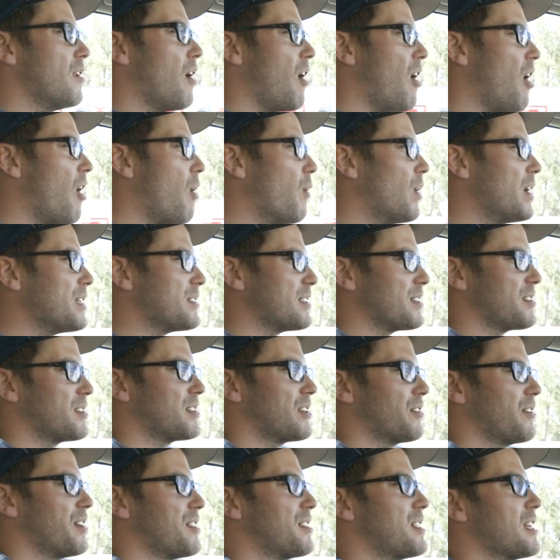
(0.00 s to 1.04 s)
always
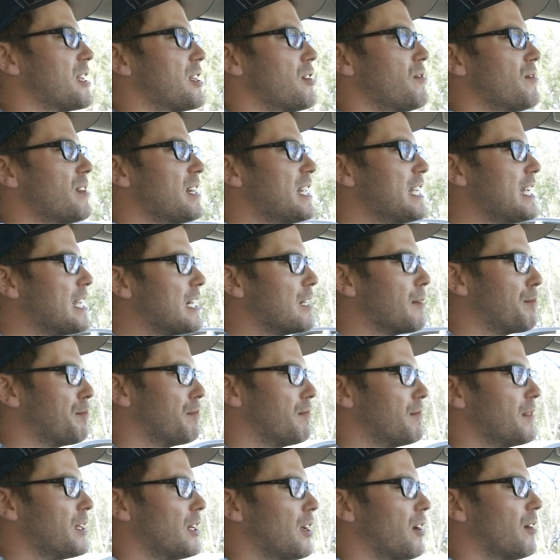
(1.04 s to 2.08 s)
necessarily think you need
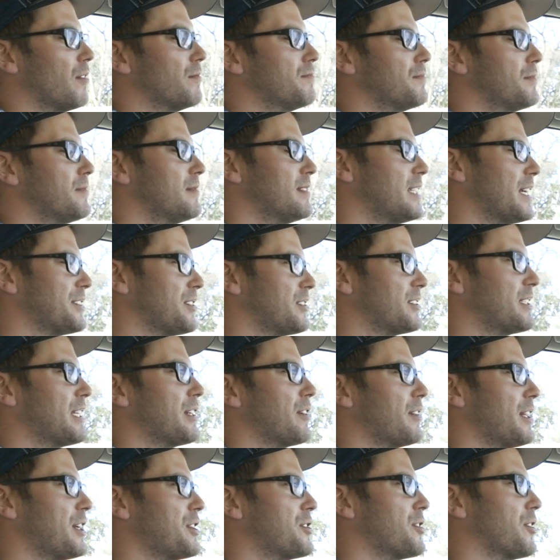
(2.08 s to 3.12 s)
to,
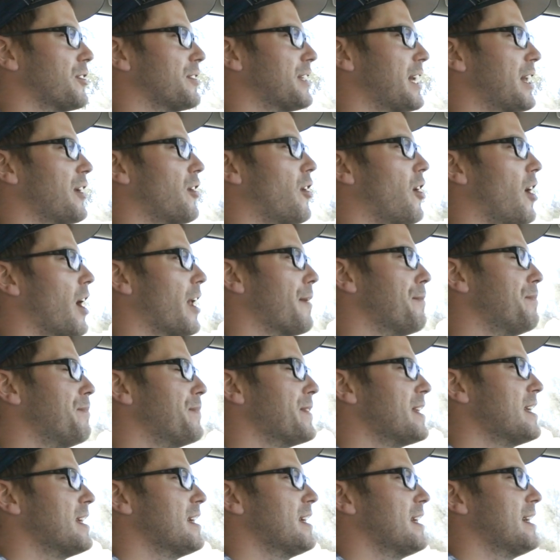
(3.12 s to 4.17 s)
necessarily turn that on.
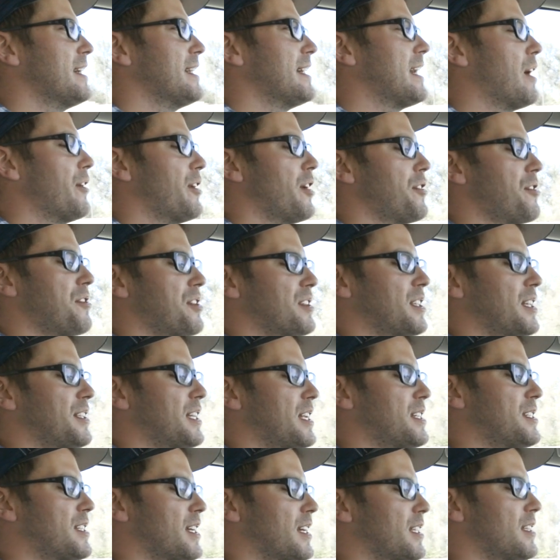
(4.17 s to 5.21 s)
Now, another thing that
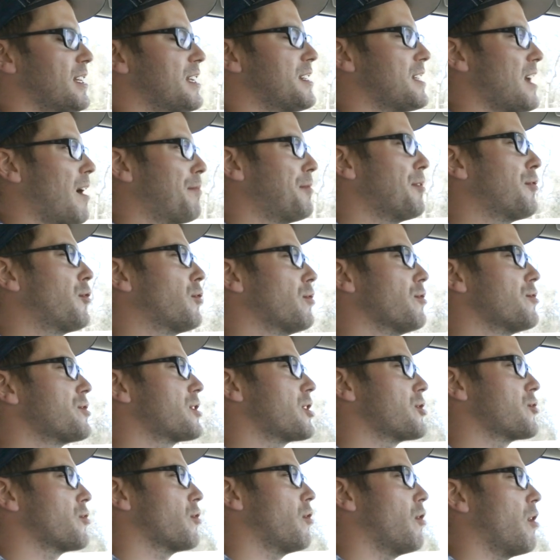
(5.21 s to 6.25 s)
they did, the adaptive cruise
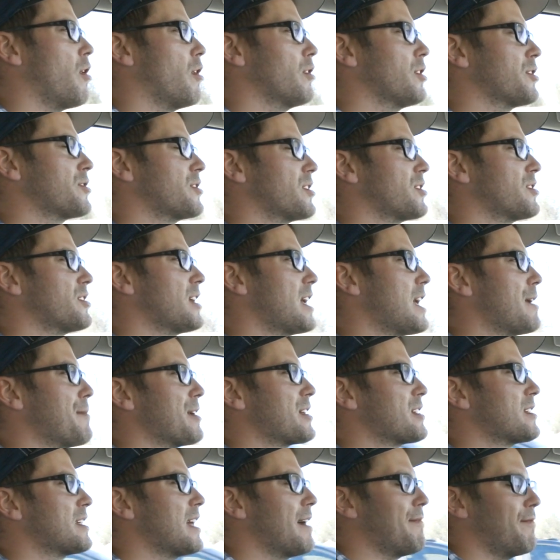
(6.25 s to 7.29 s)
control all looks the same
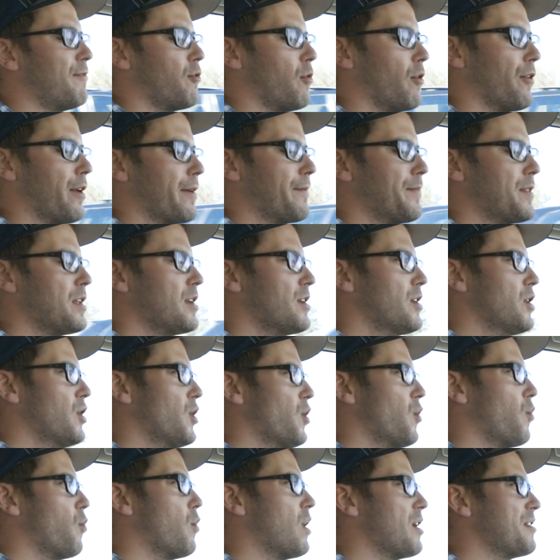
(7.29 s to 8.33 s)
except for
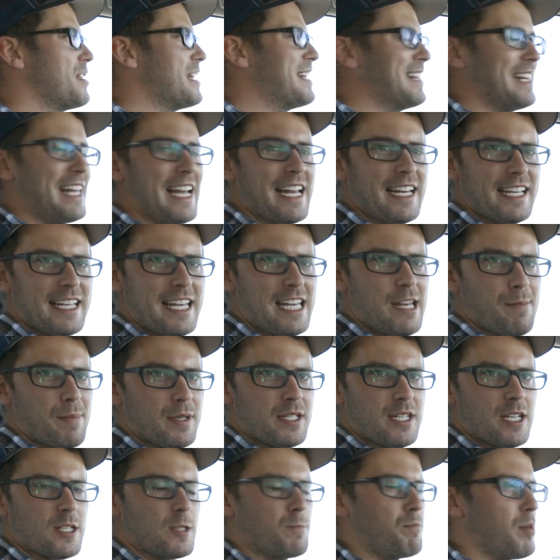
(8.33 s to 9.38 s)
where the lane keep
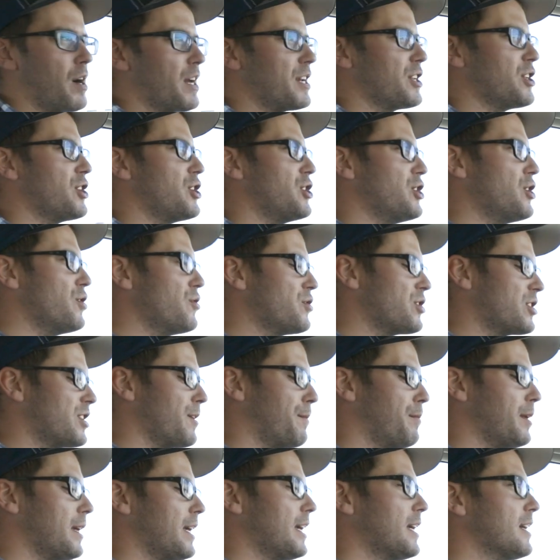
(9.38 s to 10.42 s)
assist button used to
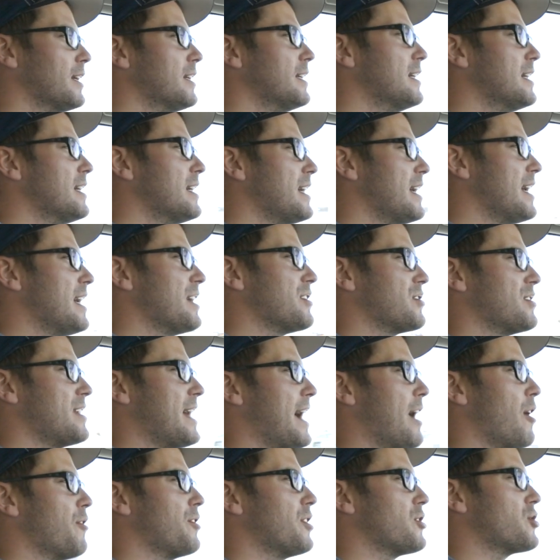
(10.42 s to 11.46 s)
be is
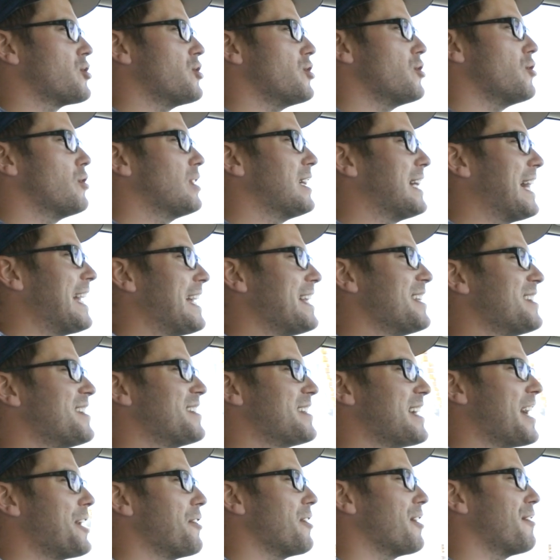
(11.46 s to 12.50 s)
now this new lane
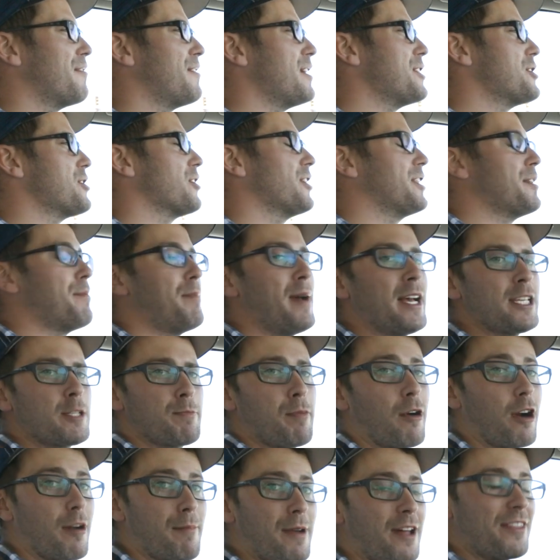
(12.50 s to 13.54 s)
centering feature. And the best
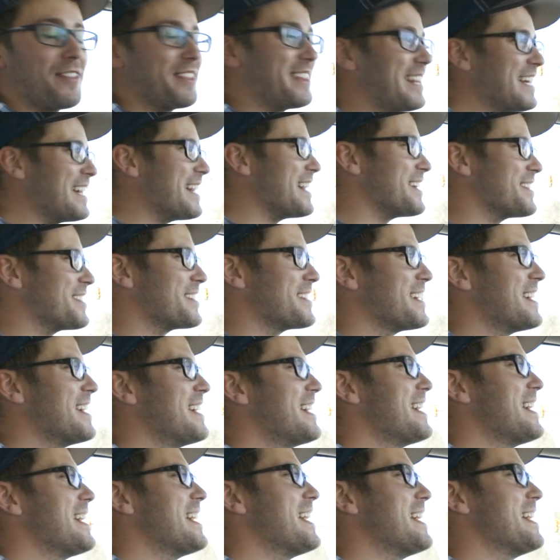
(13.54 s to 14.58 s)
part about this
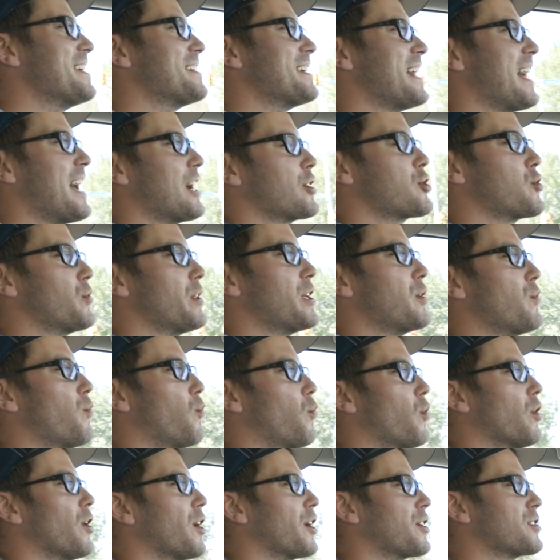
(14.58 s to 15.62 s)
is it actually
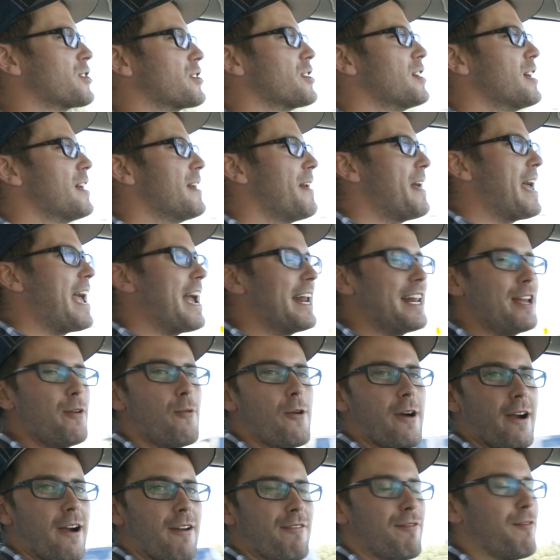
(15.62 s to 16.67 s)
works
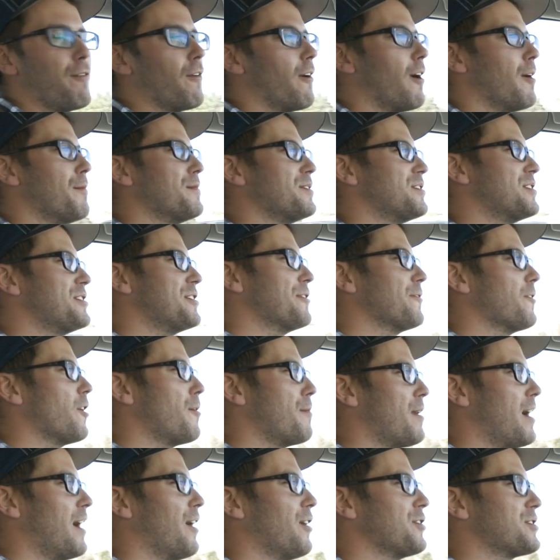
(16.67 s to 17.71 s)
anywhere from 0
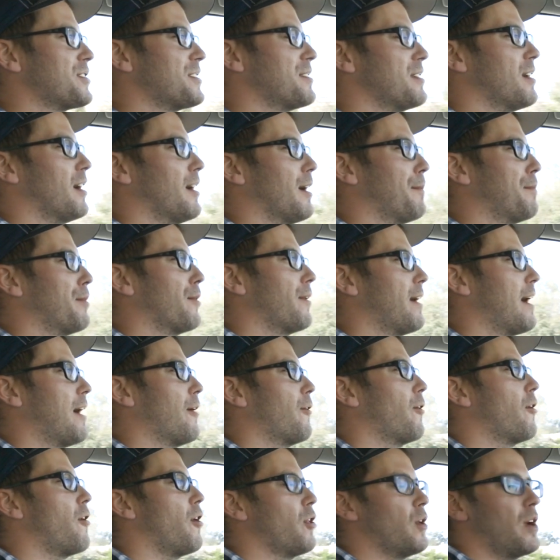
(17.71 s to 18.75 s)
miles per
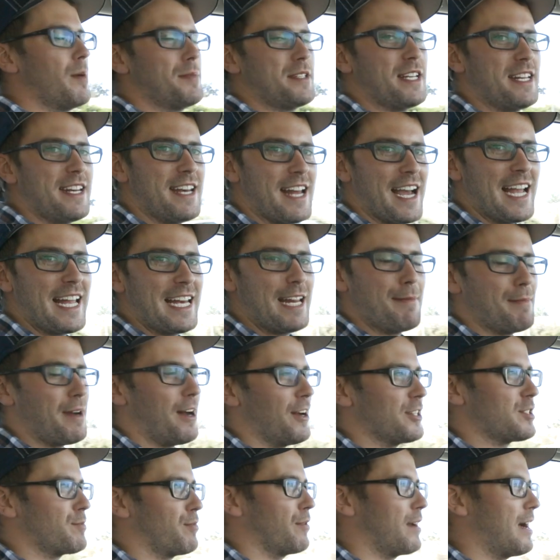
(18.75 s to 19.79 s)
hour all the way up to 90
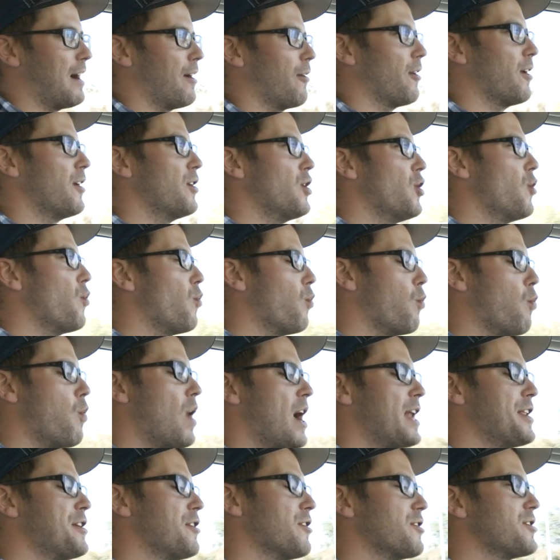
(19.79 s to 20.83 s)
miles per hour
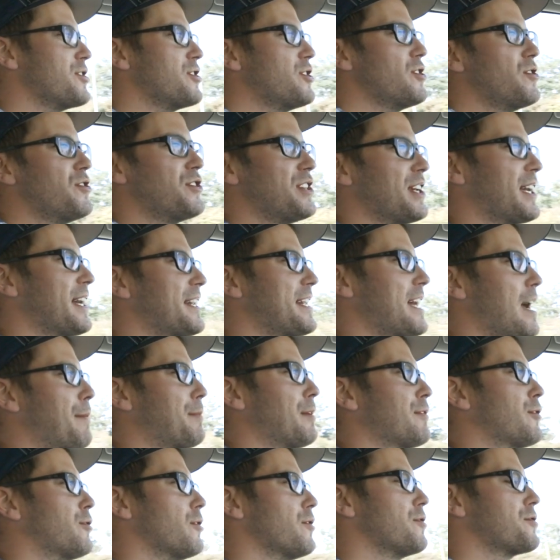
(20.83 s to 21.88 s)
when you're using
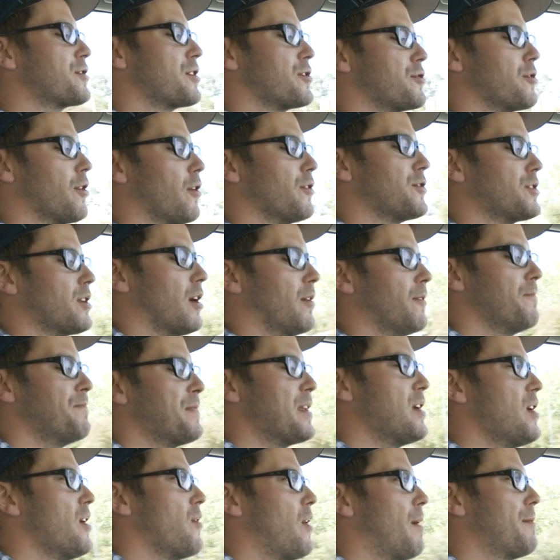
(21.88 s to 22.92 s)
adaptive cruise control. So
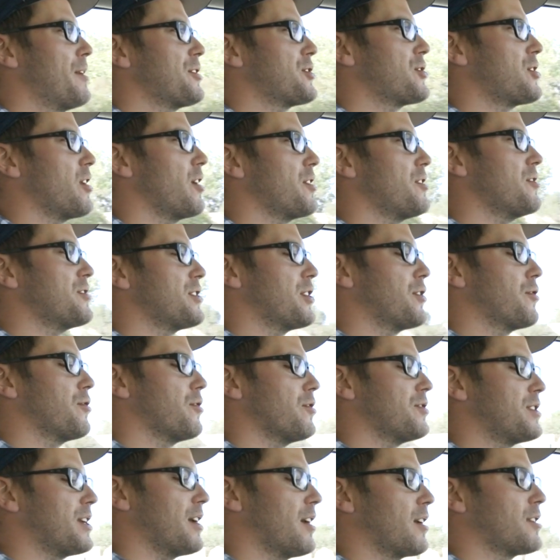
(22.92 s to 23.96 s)
I'm gonna start using
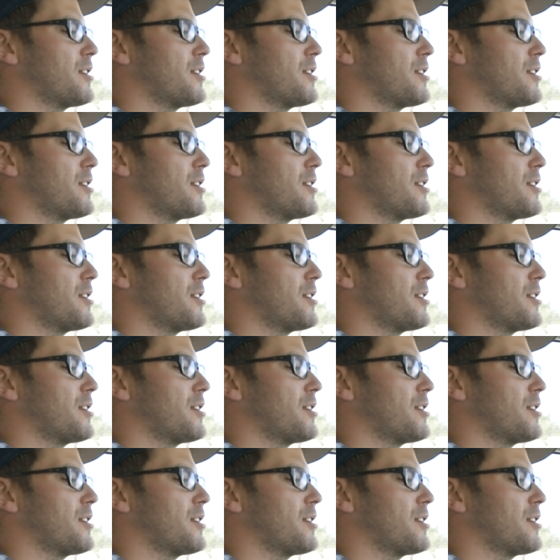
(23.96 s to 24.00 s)
cruise here